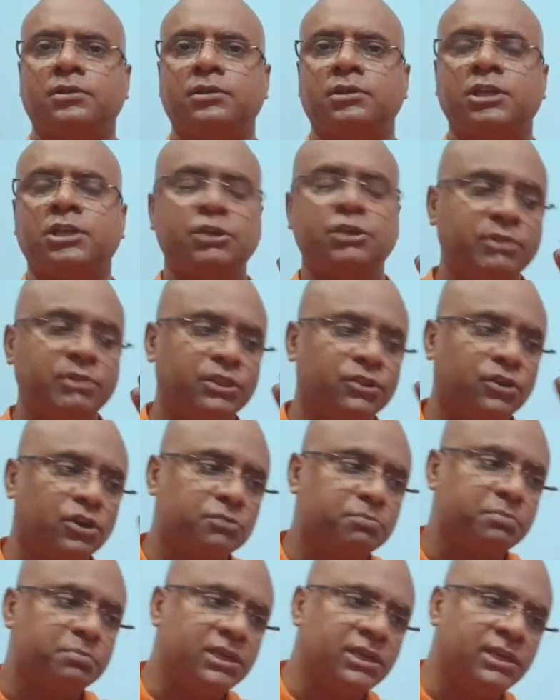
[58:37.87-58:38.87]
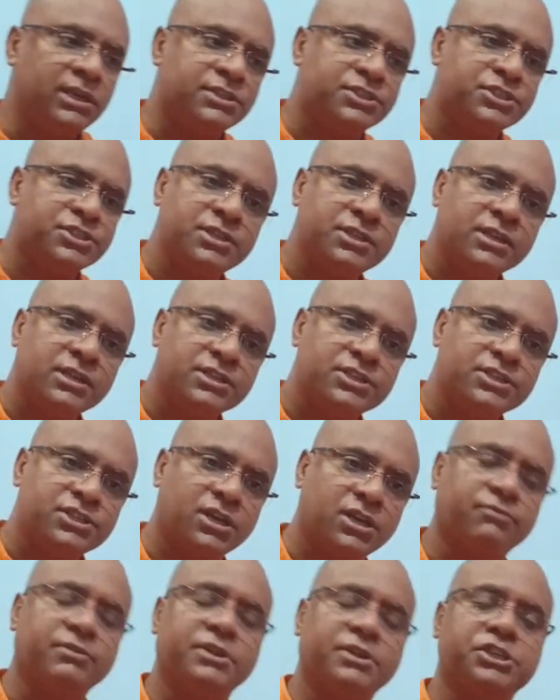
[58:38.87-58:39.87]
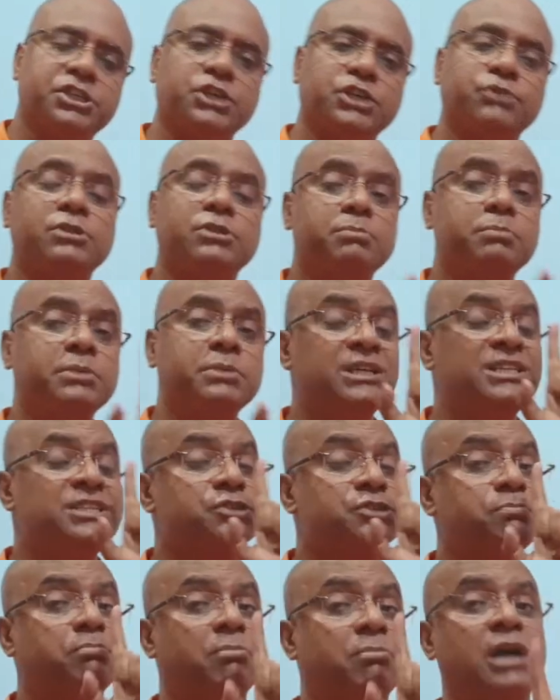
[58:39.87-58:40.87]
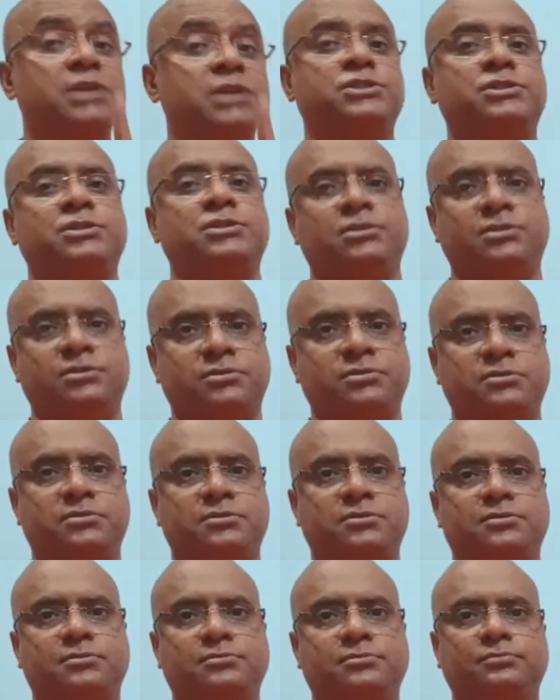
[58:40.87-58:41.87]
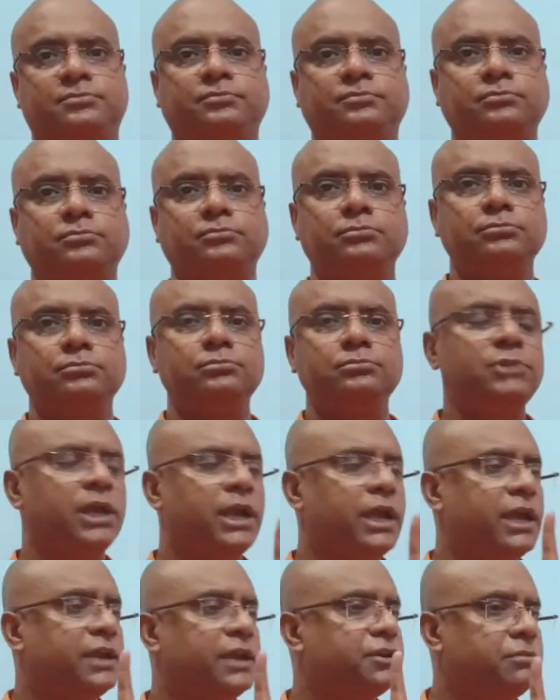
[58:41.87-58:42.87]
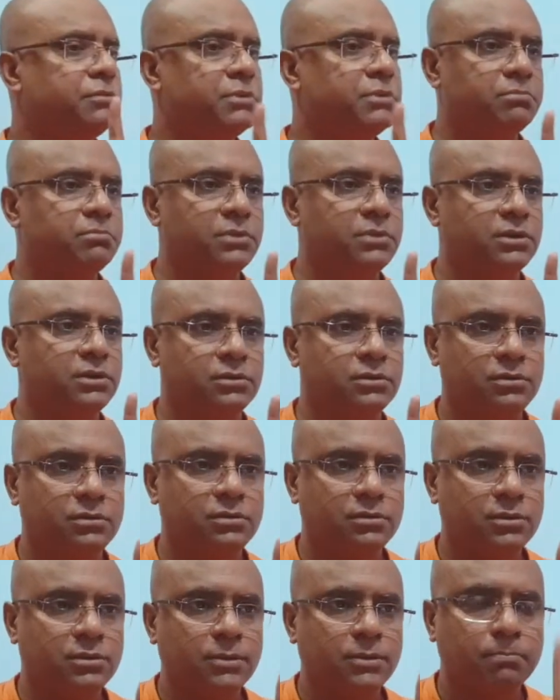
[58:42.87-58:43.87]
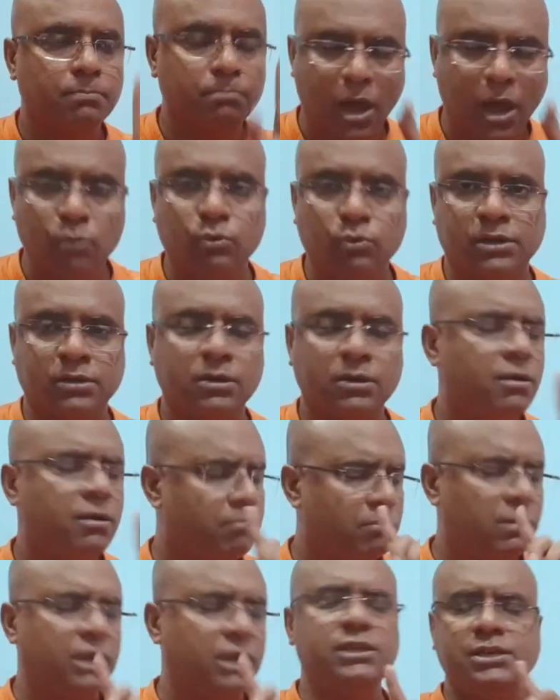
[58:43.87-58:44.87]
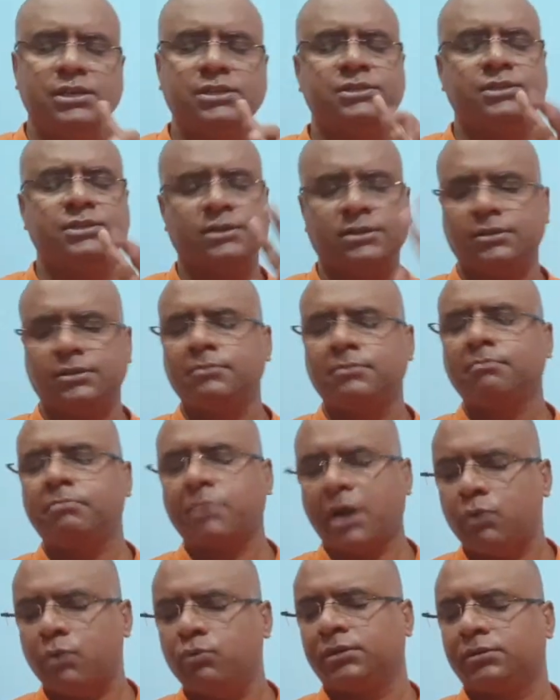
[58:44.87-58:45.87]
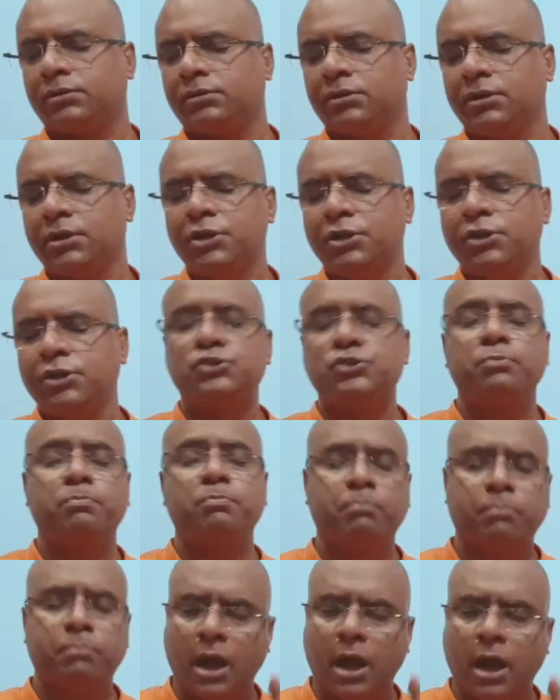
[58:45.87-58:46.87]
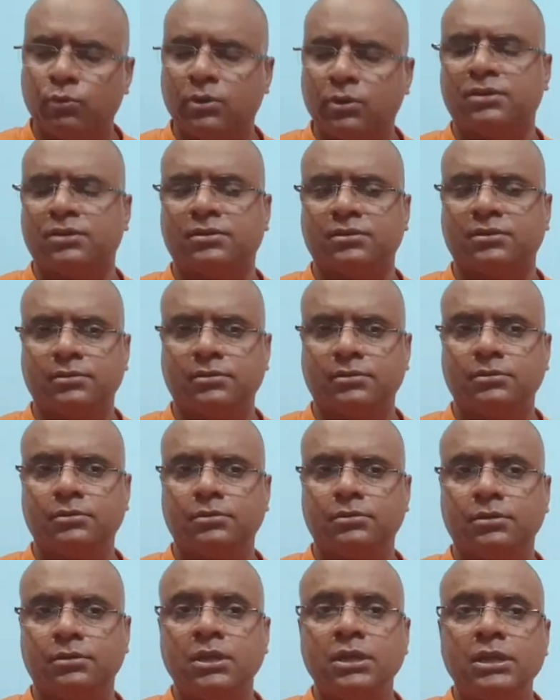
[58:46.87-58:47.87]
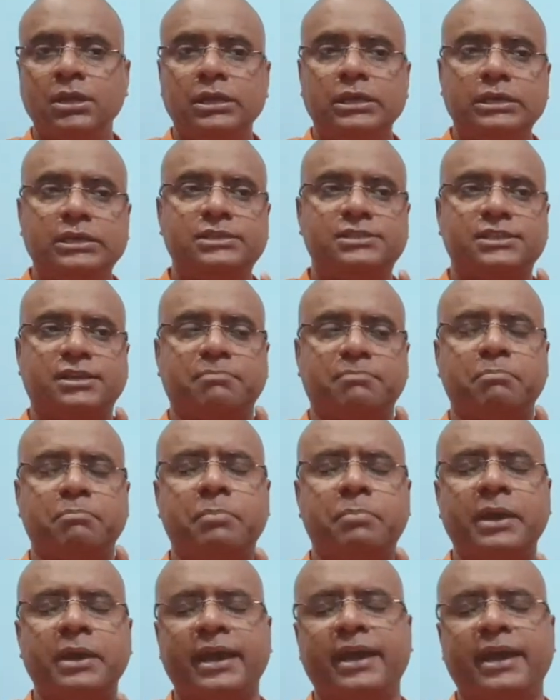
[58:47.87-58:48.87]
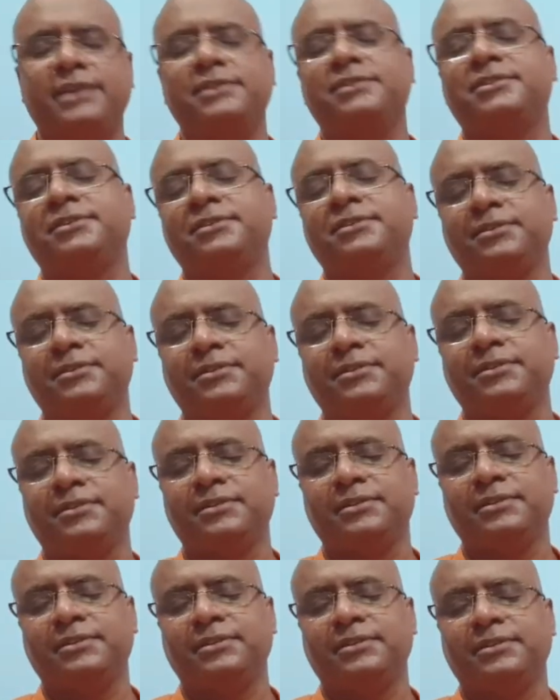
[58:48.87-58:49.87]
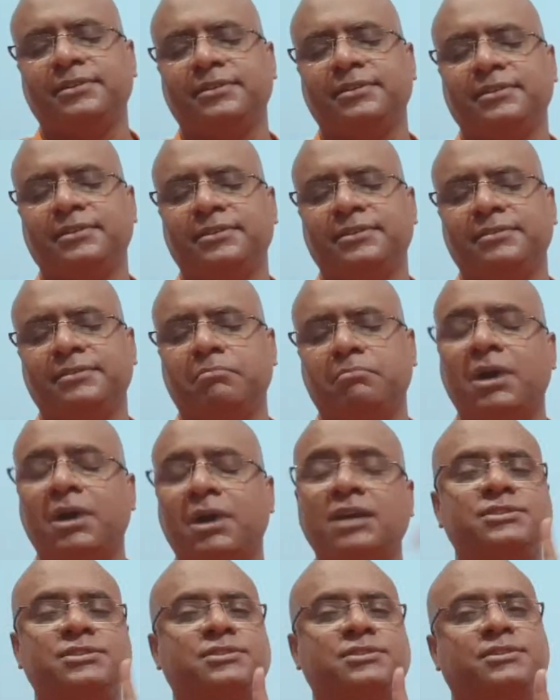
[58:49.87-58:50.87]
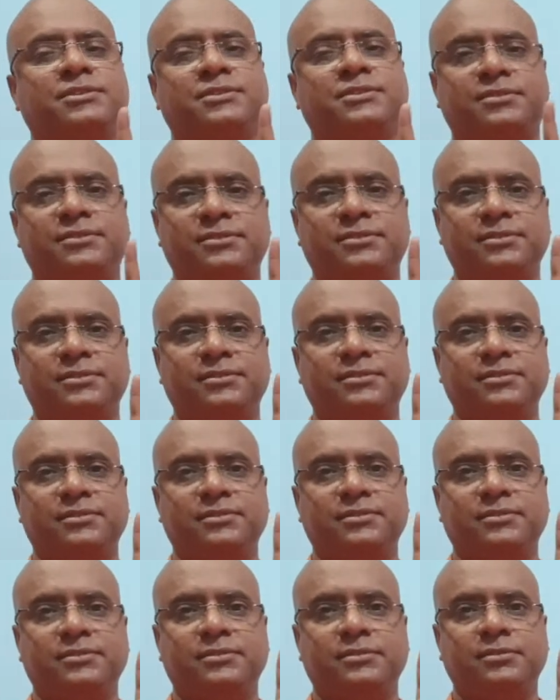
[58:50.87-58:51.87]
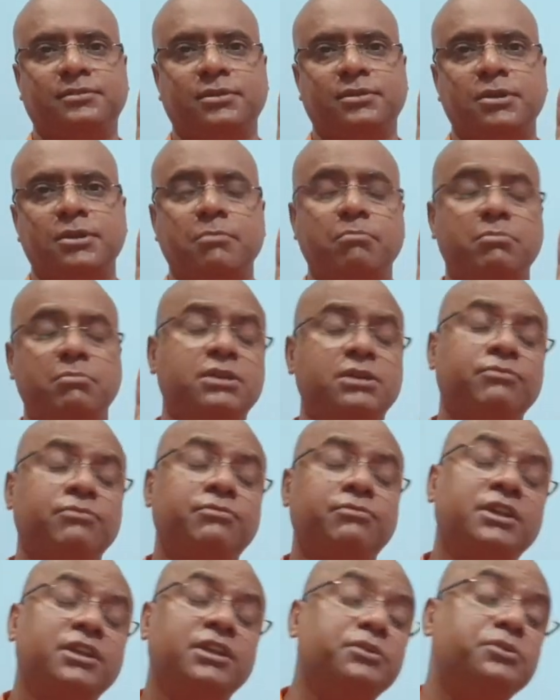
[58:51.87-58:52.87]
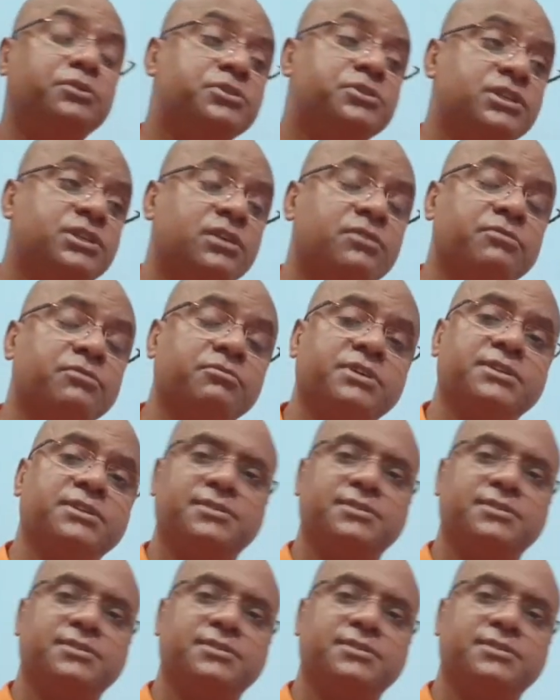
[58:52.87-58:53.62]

You will not be its servant, you will be its master. And remember, power, money is a power. So power is a bad master, but a very good servant.